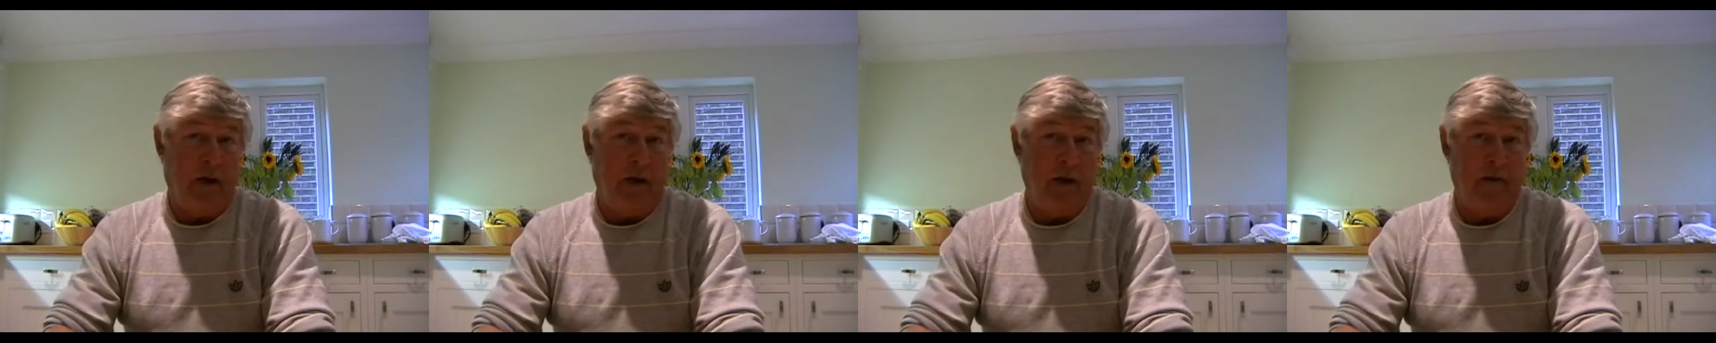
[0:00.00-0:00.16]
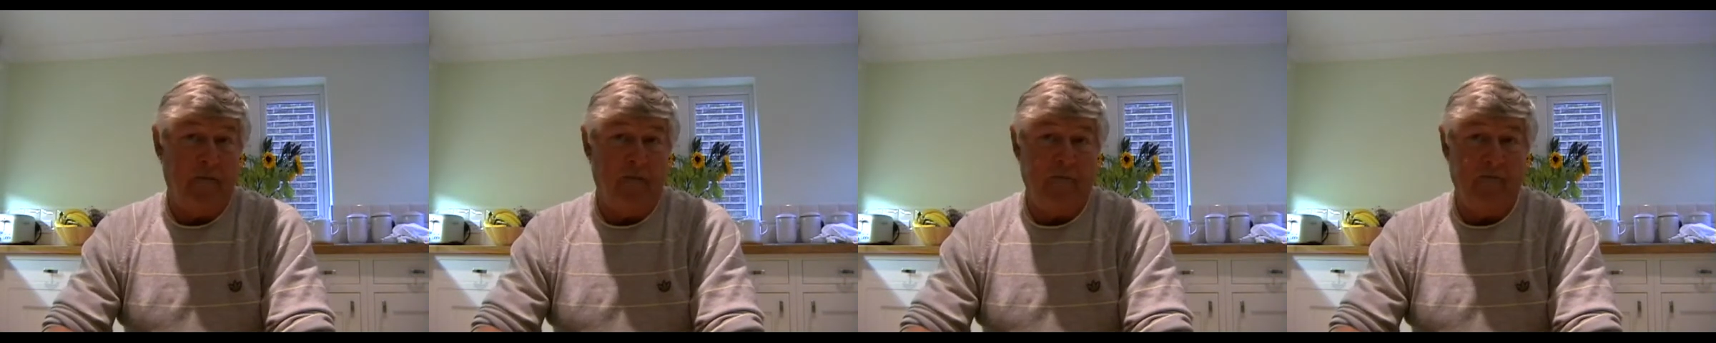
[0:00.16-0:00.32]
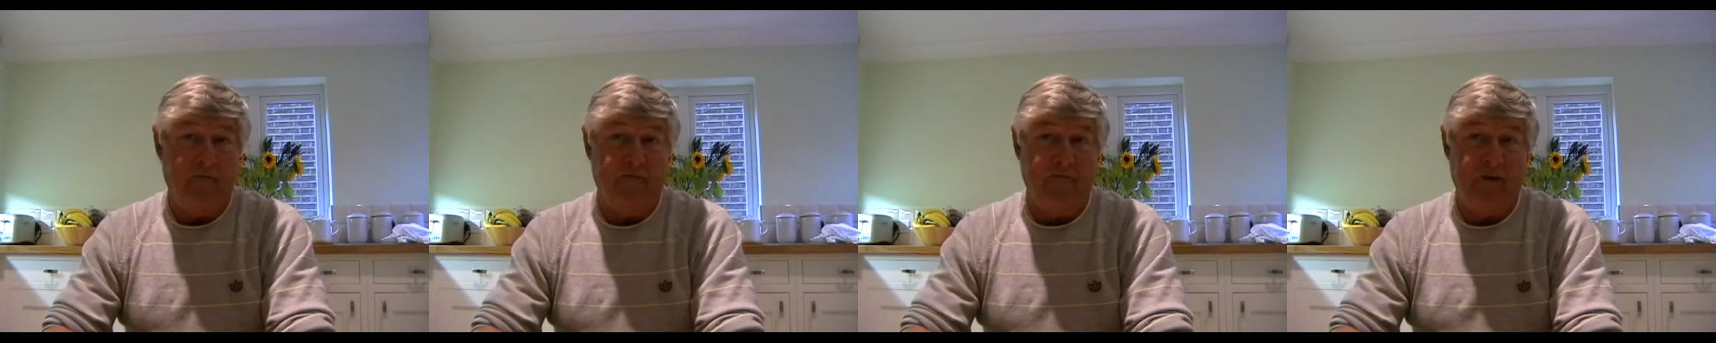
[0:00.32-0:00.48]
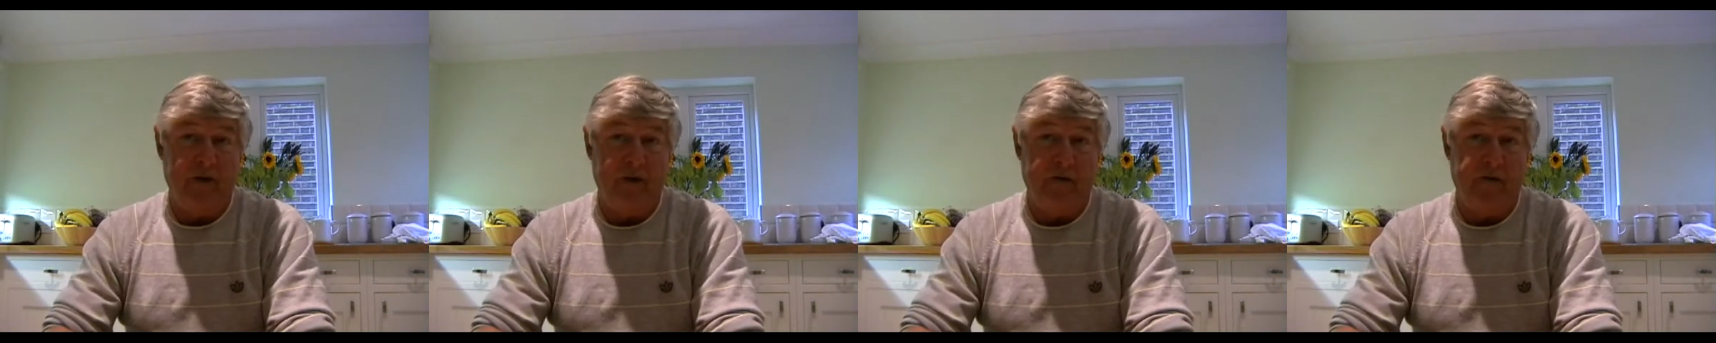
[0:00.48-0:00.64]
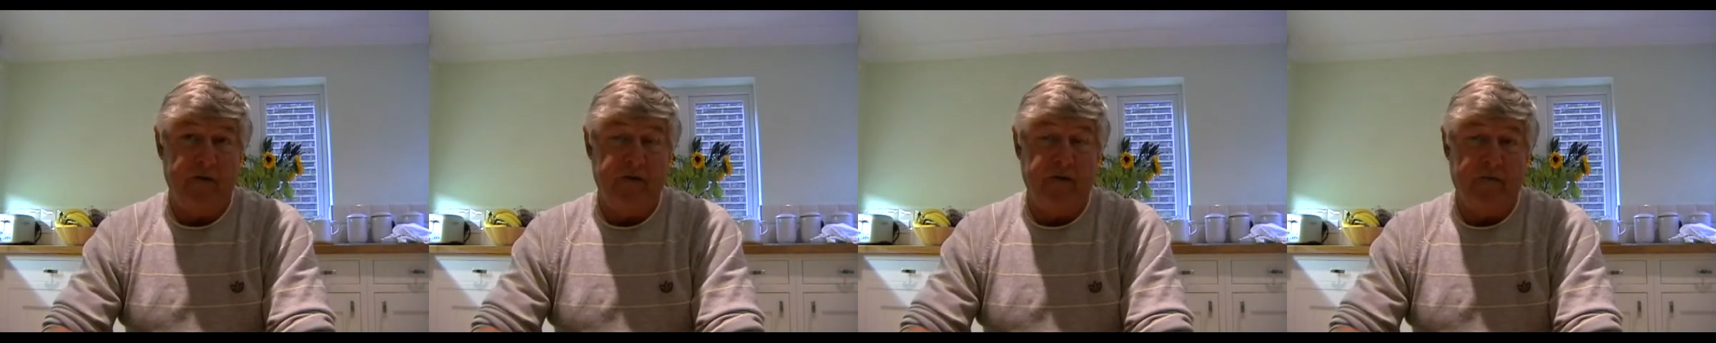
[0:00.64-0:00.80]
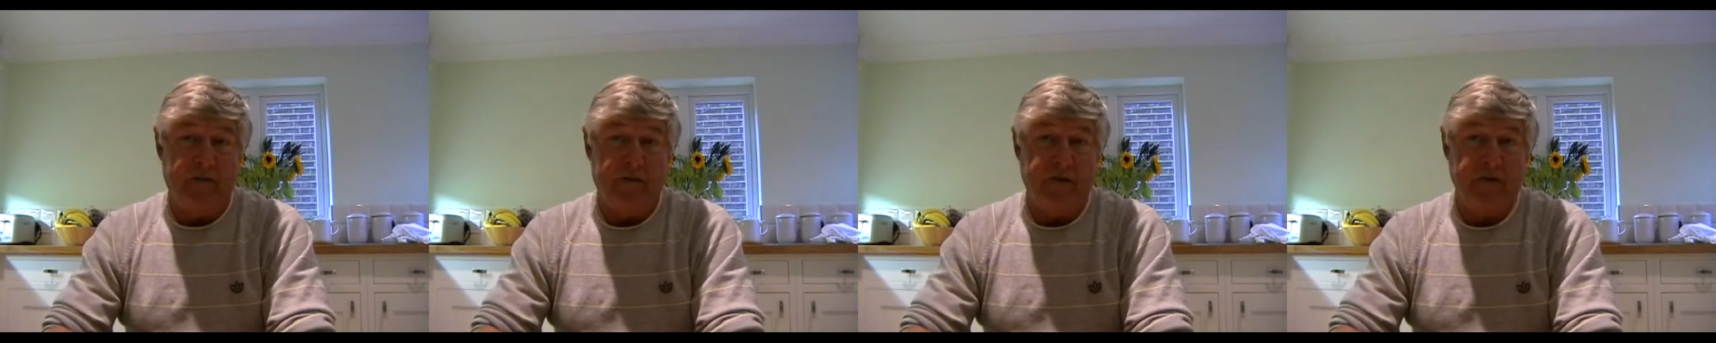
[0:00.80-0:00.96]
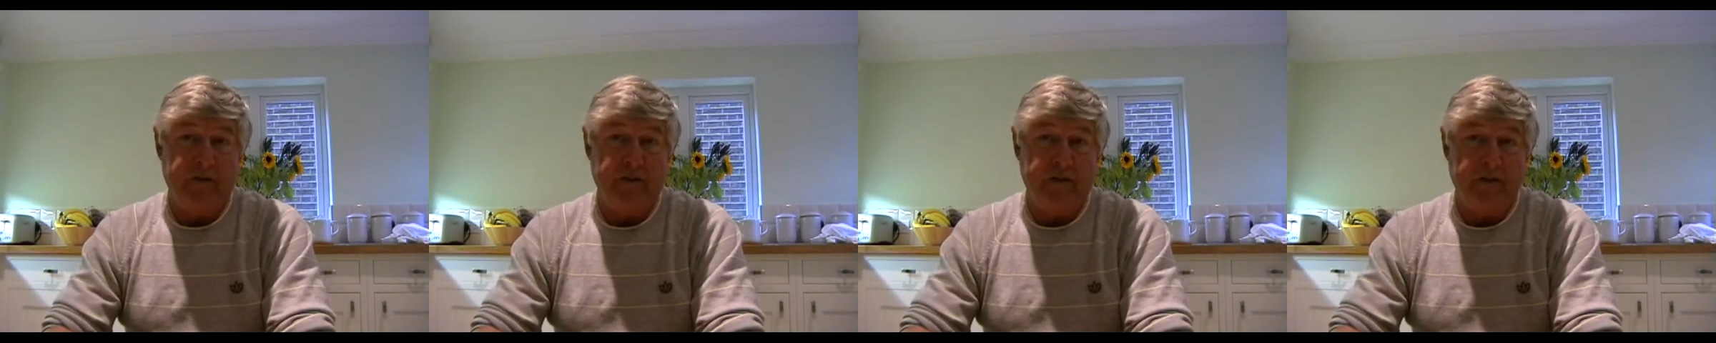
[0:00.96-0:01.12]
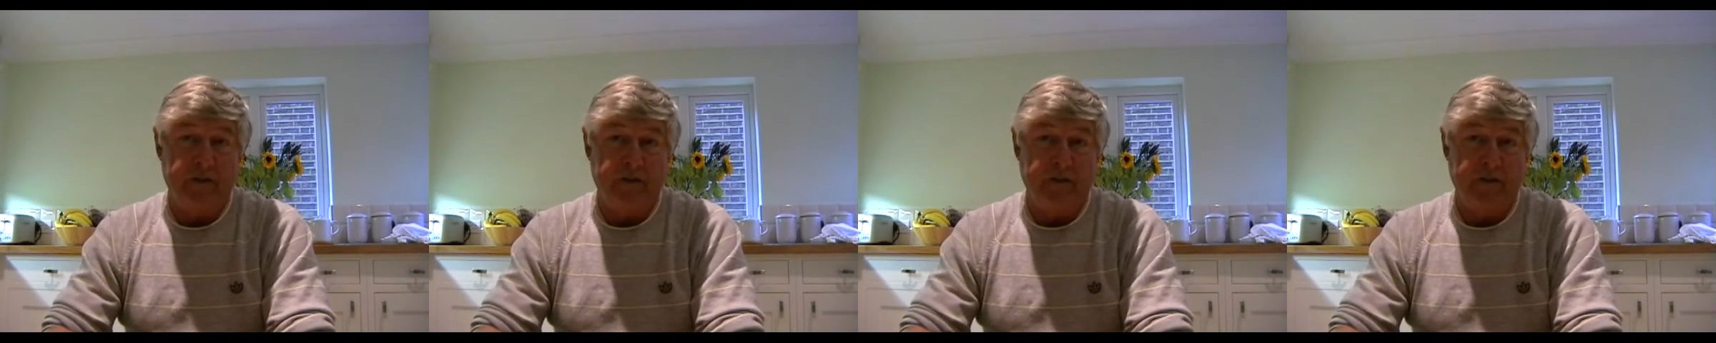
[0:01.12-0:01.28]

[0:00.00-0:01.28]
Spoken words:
had a very, very